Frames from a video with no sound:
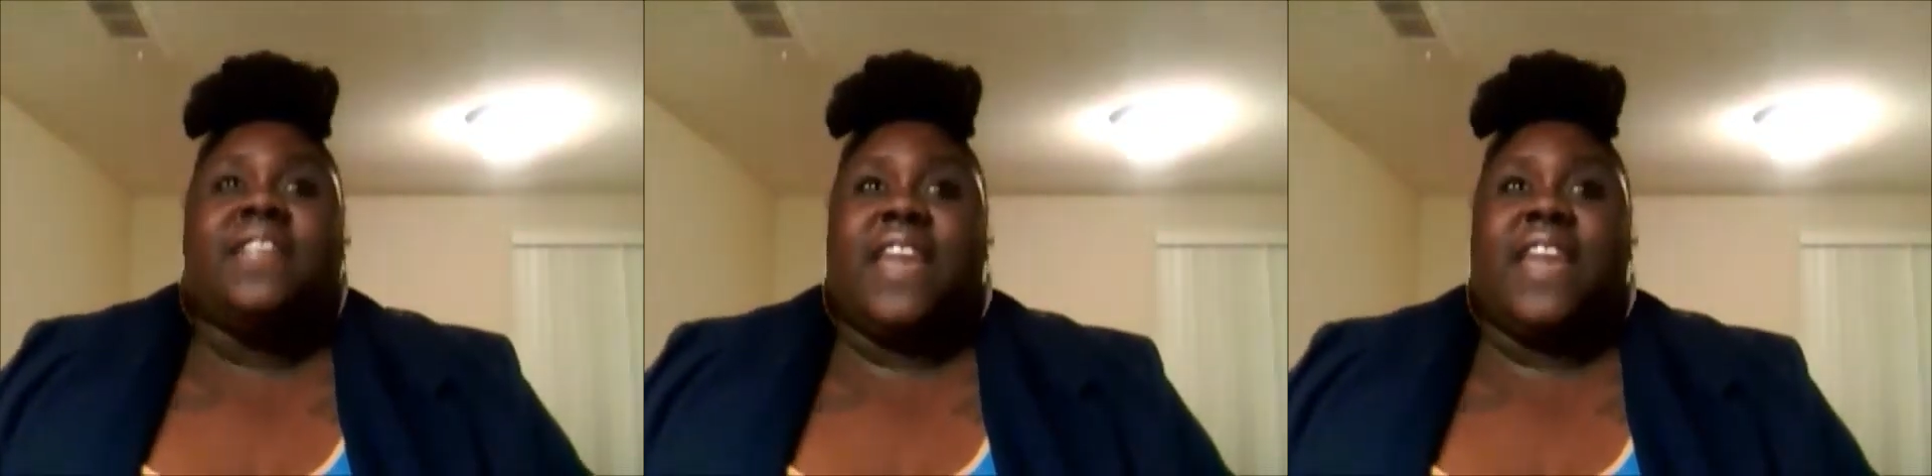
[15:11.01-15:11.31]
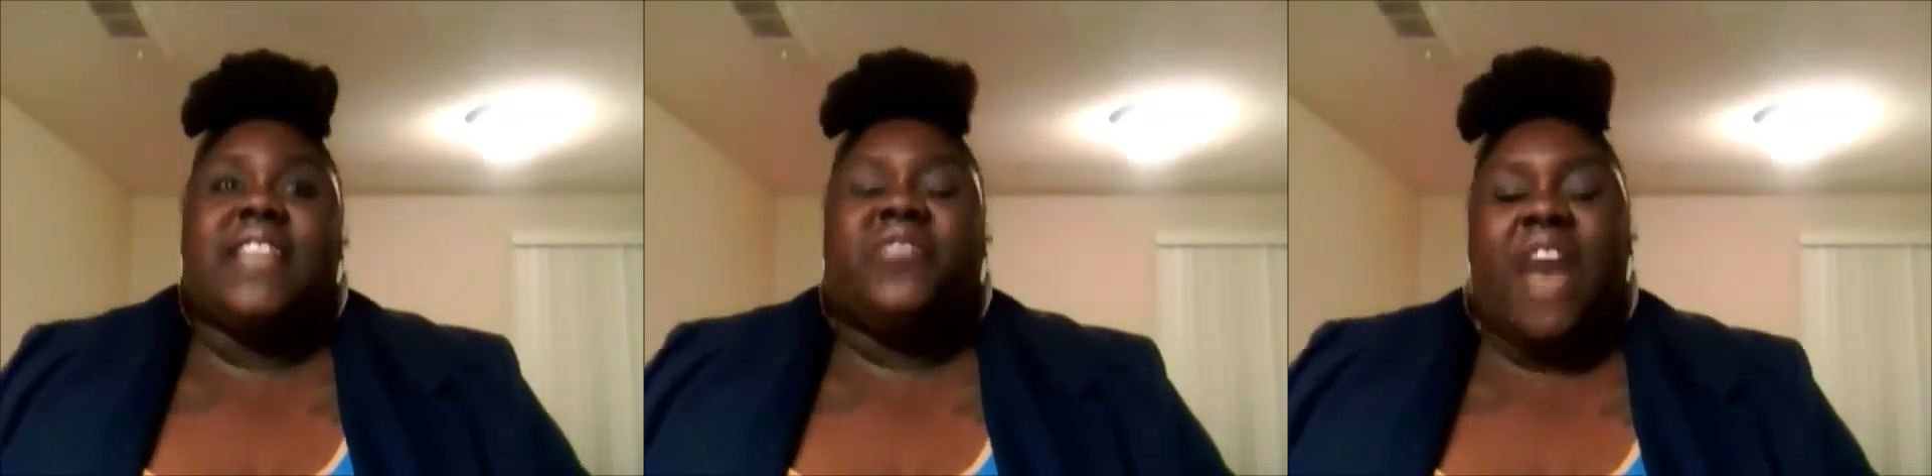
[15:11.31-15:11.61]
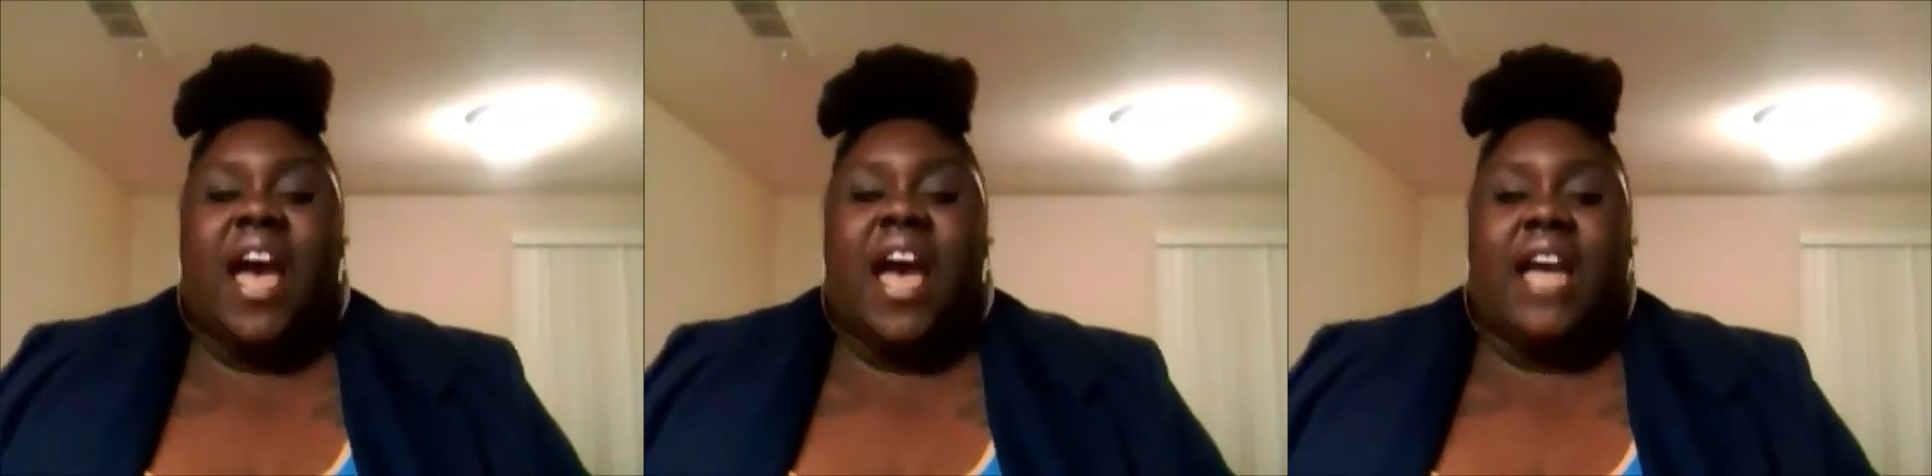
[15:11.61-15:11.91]
That's
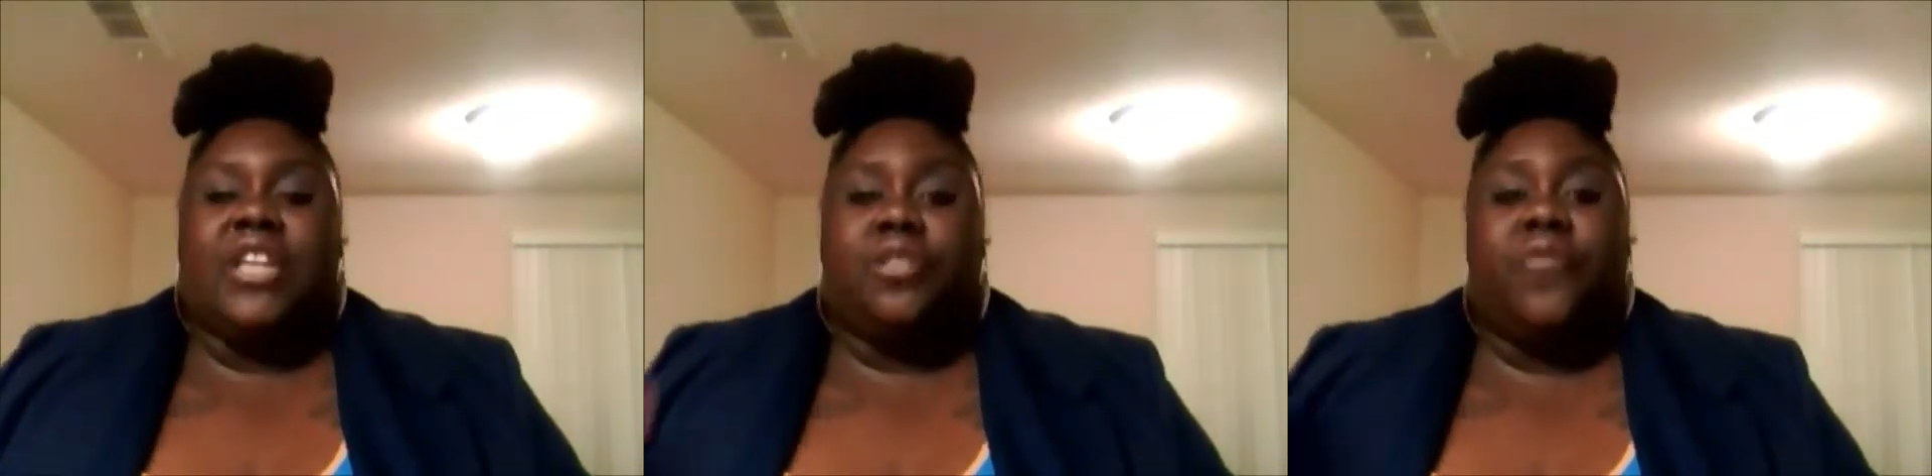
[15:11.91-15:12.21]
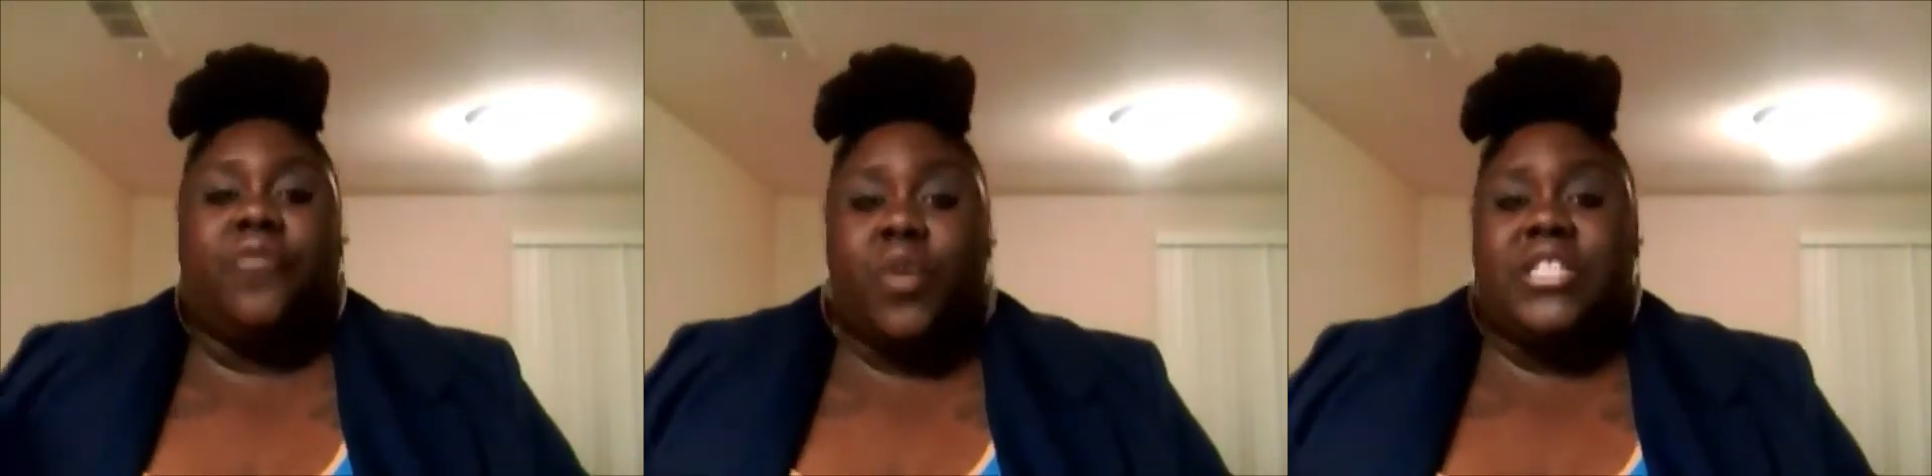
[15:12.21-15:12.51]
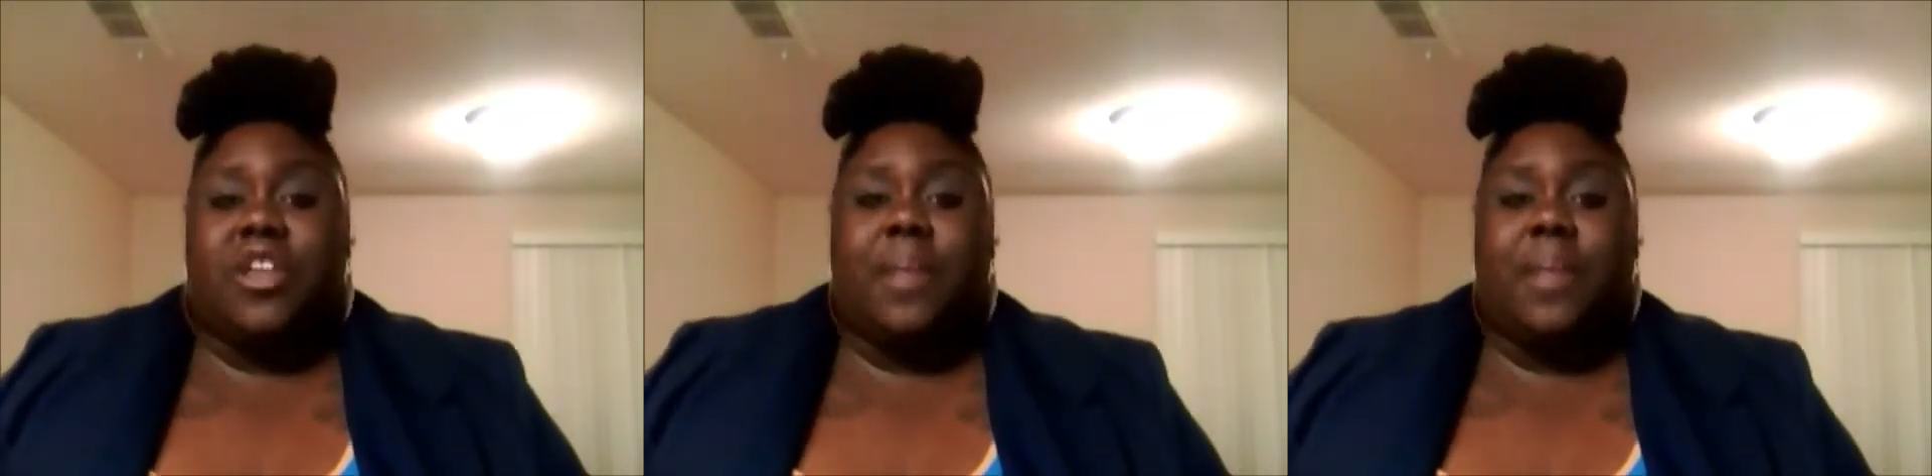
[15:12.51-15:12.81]
fine, because you
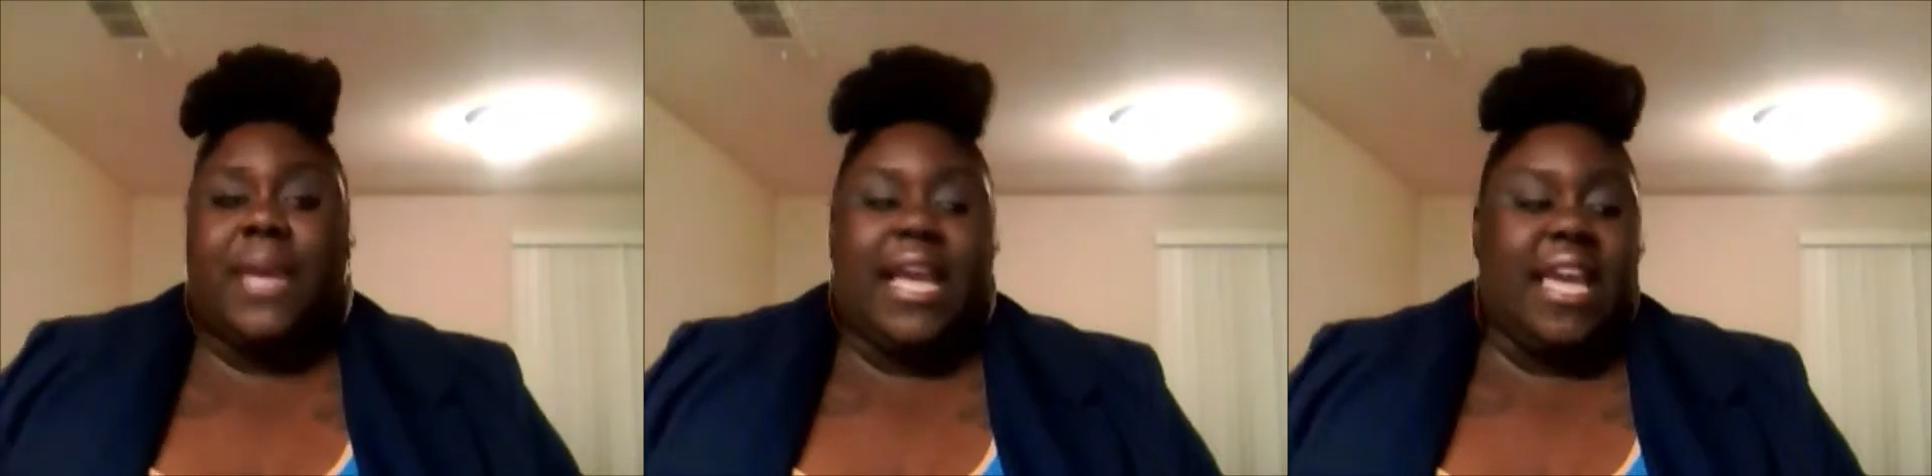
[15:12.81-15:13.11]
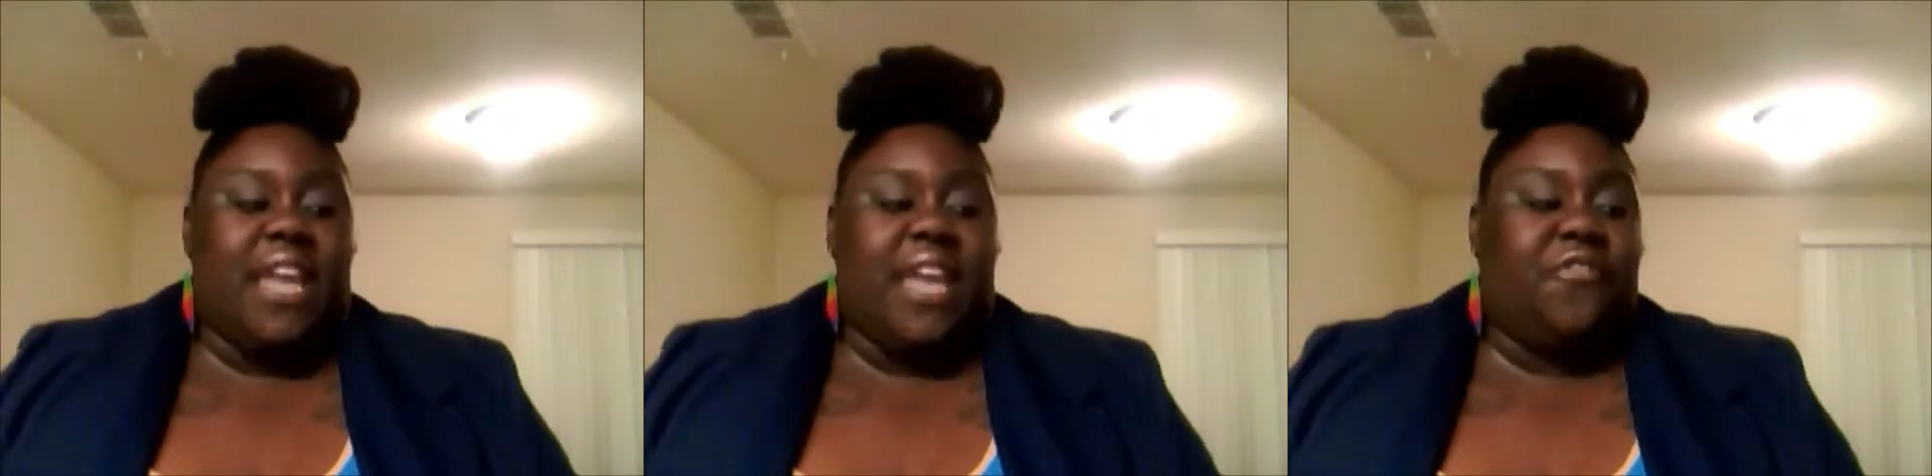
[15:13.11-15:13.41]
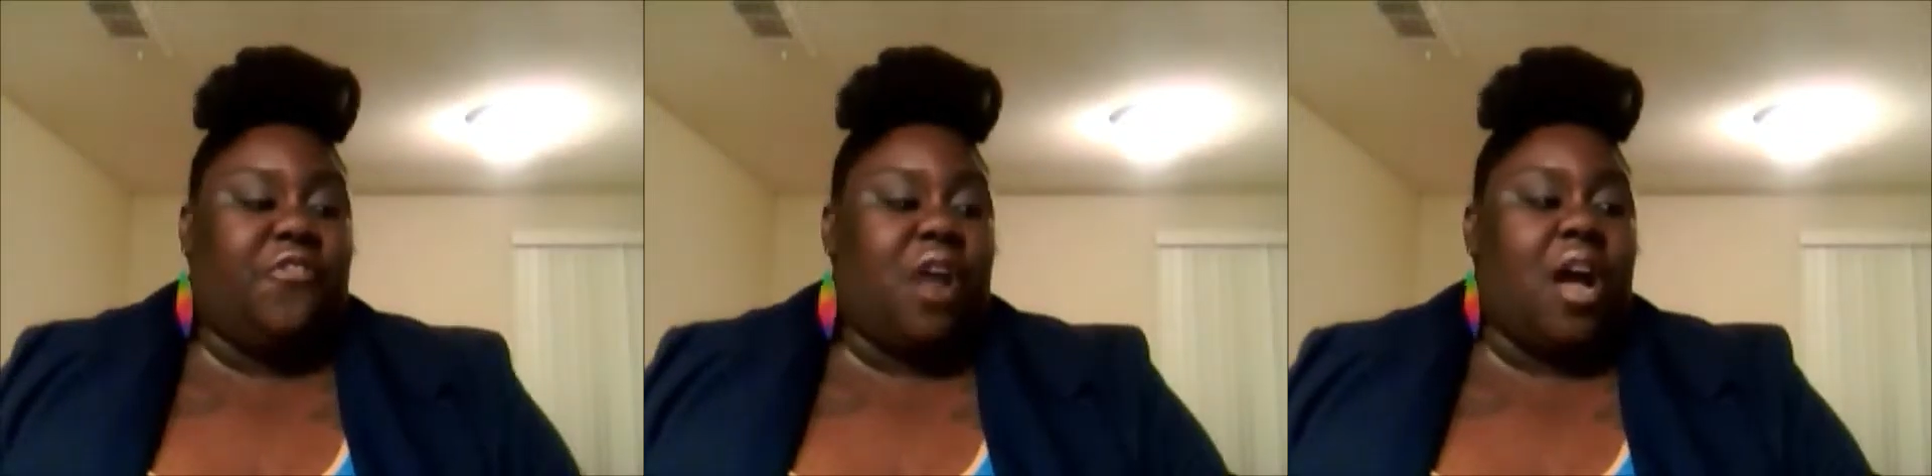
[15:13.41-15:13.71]
voicing your opinion.
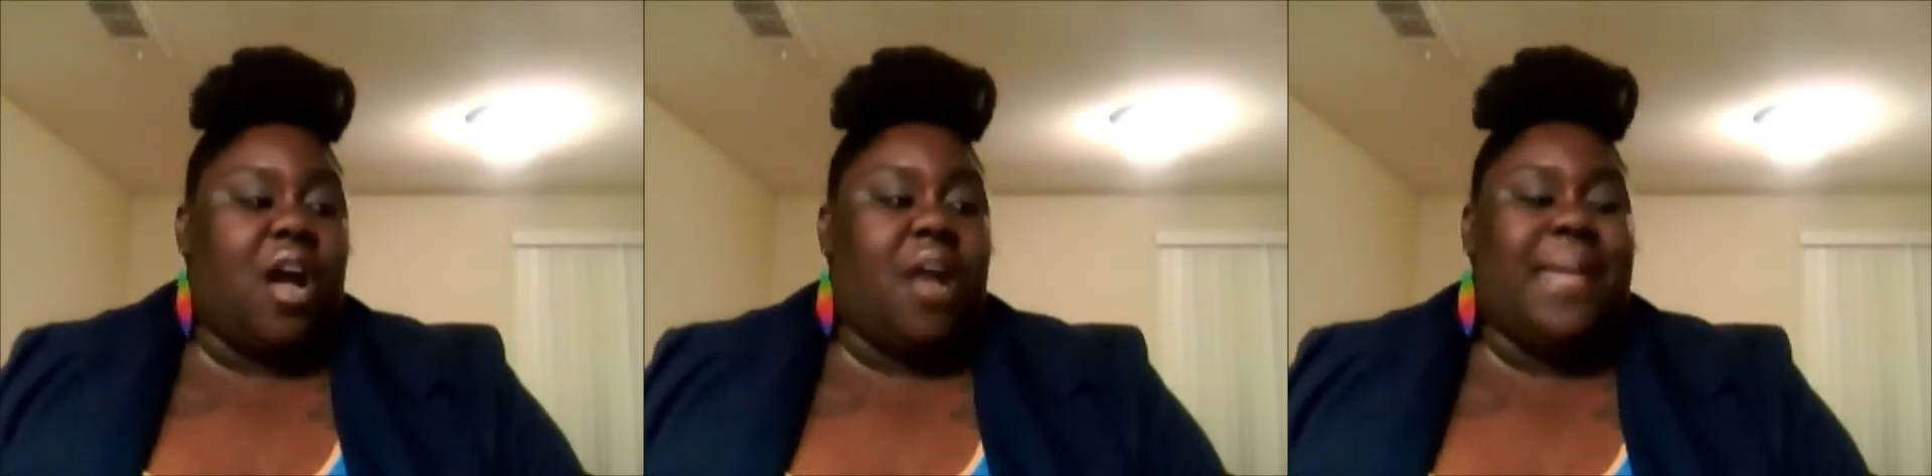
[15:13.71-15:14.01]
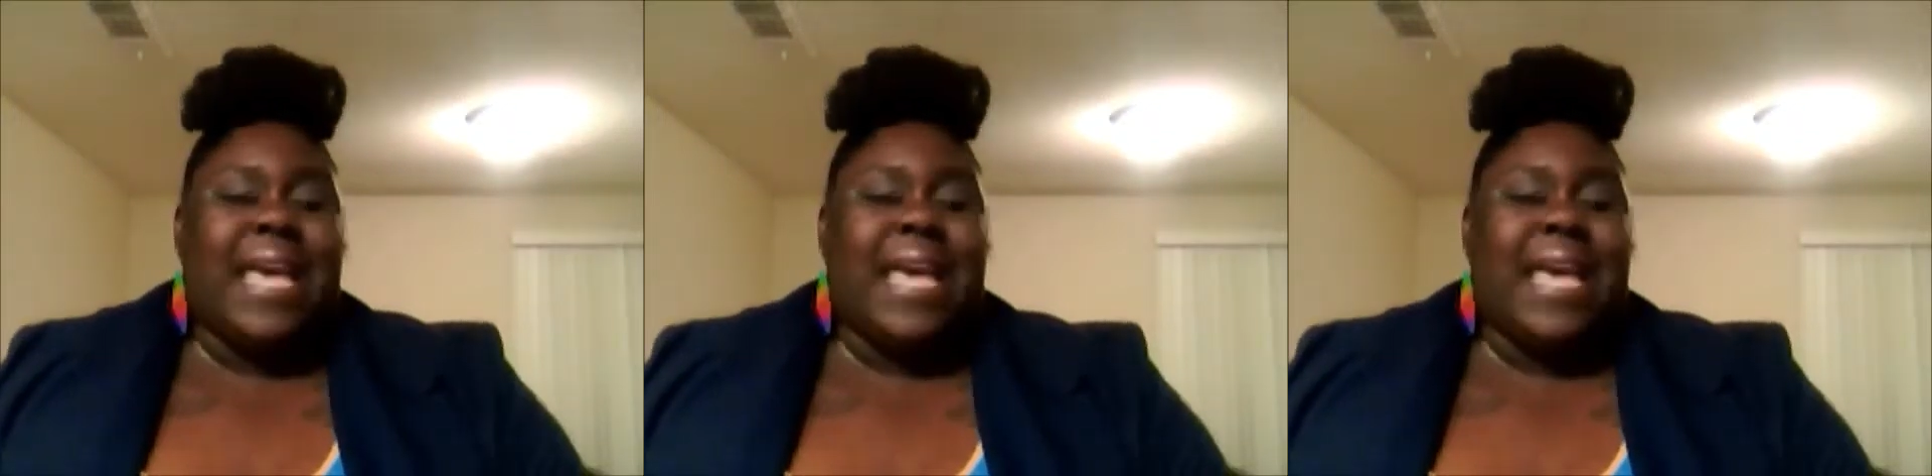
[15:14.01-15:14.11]
From